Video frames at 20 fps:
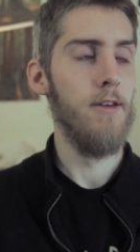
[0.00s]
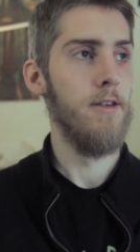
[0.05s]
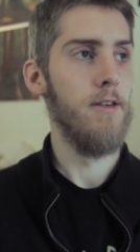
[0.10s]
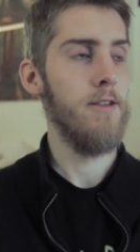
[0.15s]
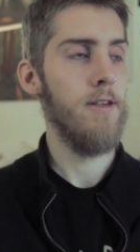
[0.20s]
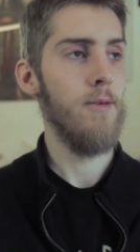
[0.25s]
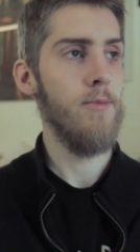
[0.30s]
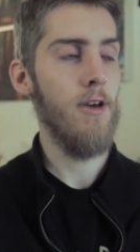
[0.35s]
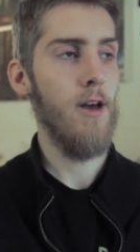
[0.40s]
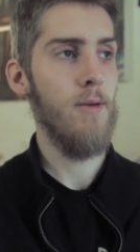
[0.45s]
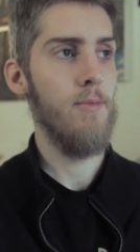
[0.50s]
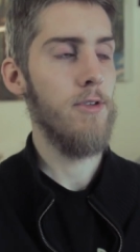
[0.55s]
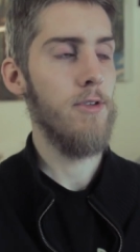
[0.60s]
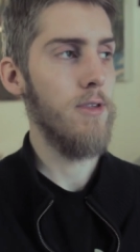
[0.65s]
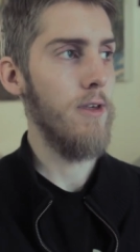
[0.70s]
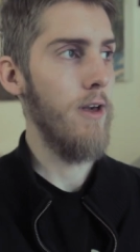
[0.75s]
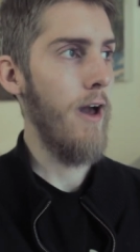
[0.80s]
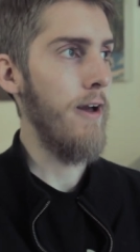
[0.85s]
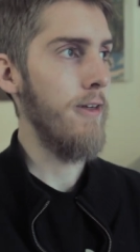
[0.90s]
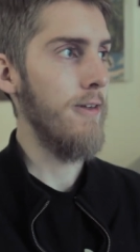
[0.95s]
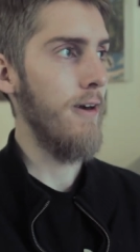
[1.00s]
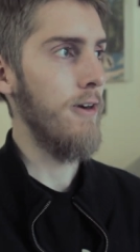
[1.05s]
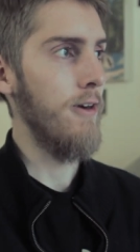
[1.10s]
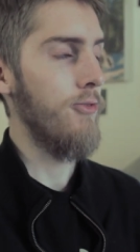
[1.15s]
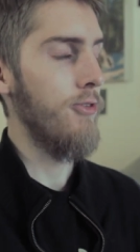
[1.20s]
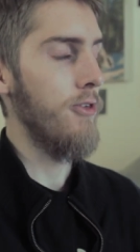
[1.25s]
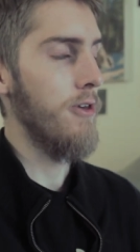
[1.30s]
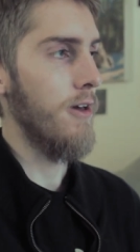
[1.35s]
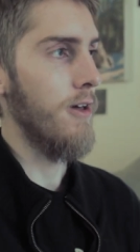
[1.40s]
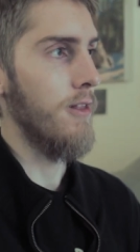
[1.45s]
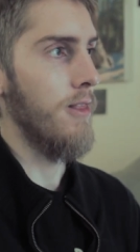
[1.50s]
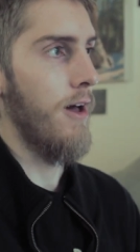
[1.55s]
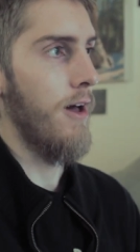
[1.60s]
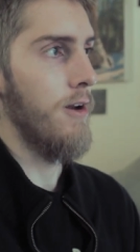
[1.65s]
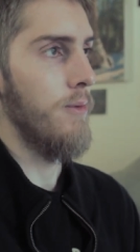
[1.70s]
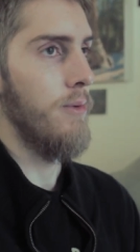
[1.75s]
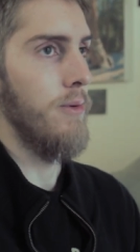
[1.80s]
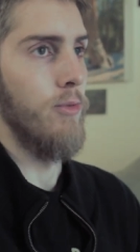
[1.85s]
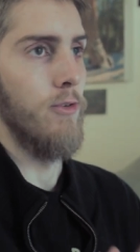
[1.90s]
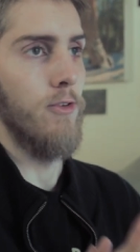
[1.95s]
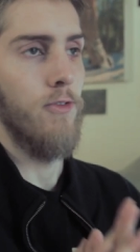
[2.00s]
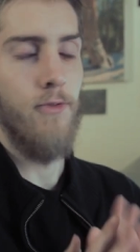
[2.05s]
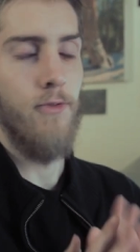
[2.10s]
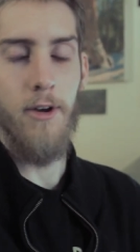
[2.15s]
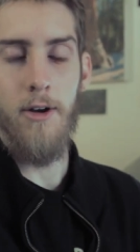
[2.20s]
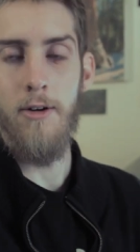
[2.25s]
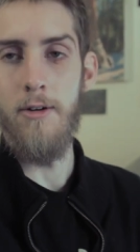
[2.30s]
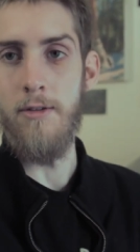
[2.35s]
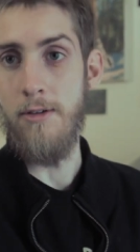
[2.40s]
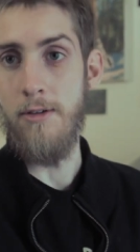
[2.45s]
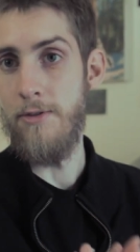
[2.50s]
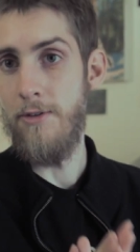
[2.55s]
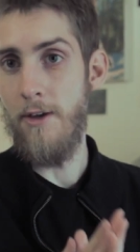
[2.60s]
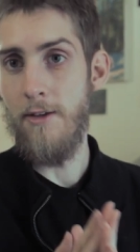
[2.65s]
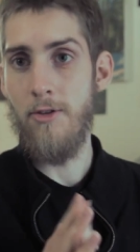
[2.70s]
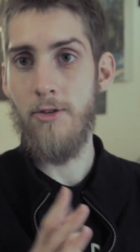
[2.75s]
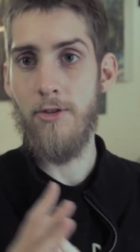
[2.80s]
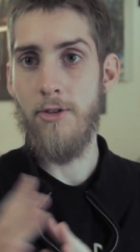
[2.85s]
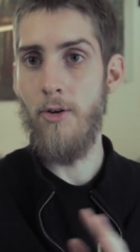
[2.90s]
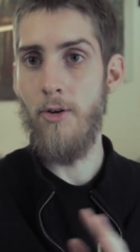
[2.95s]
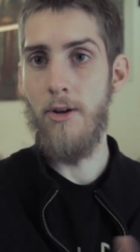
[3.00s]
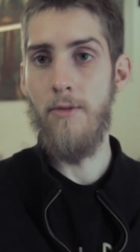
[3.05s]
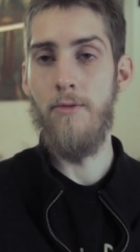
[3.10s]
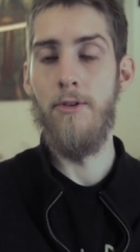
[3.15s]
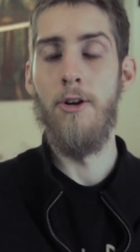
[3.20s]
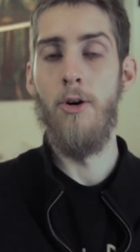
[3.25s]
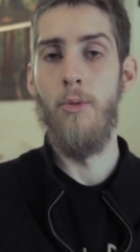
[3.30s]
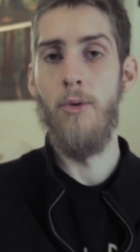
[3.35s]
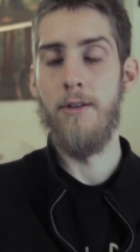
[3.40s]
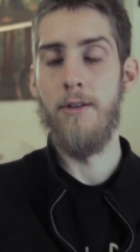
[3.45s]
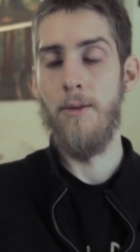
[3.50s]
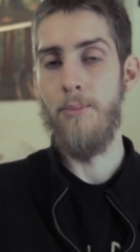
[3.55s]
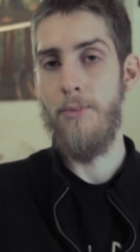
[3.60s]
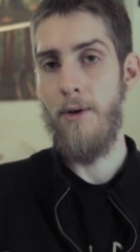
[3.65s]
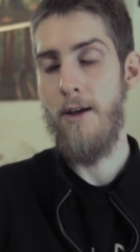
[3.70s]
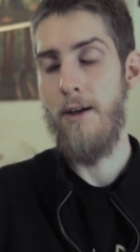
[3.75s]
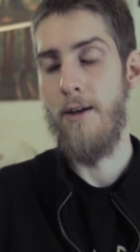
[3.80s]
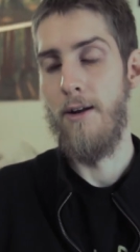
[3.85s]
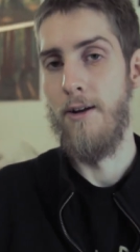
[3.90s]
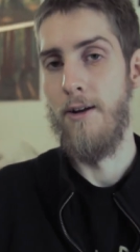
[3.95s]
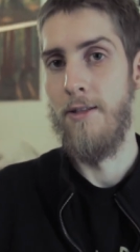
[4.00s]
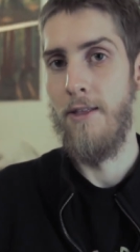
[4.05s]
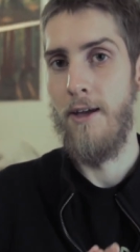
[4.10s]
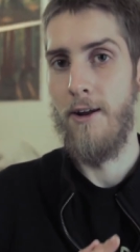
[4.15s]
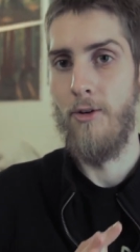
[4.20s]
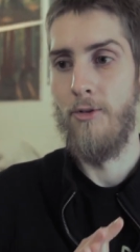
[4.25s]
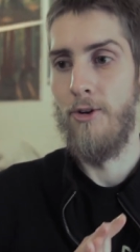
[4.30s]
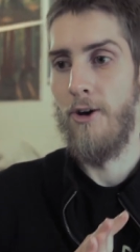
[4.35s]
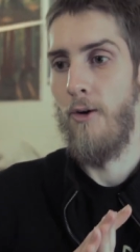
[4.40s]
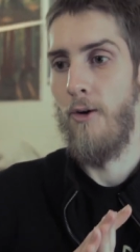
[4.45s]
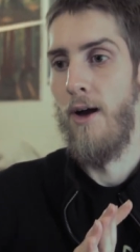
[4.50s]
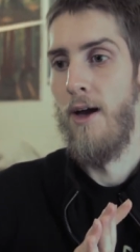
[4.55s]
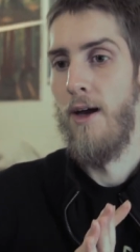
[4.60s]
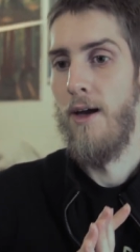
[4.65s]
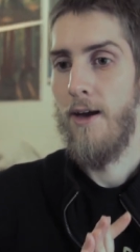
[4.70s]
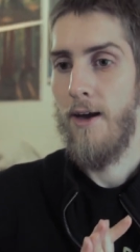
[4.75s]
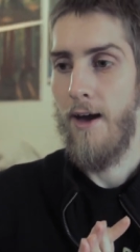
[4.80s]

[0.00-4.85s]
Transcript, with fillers: sometimes I, I think a lot of people's fear is that they just don't even know what to paint and they don't know